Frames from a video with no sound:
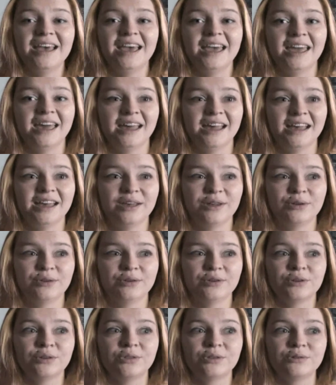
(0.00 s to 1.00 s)

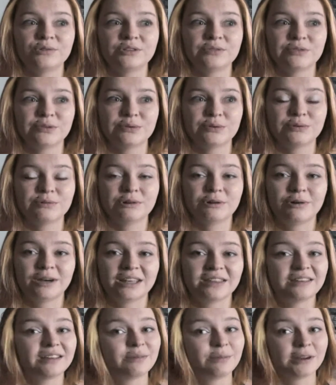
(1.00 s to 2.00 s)
And those of you who know
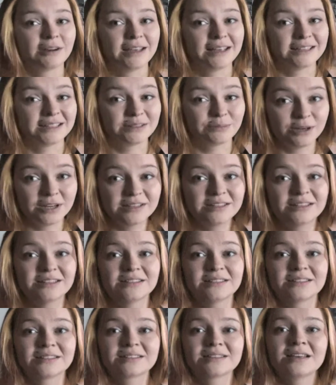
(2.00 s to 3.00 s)
anything about
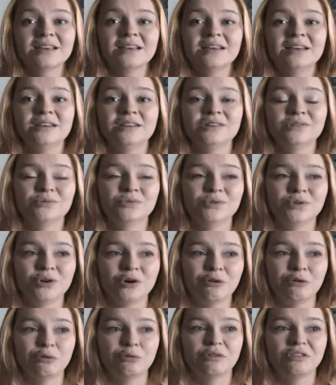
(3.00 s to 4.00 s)
antidepressants
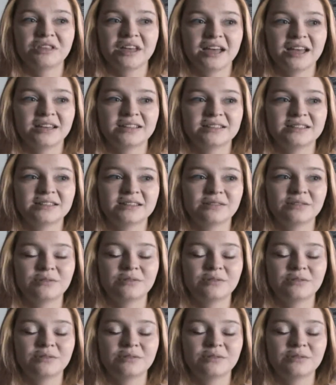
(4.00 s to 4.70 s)
know that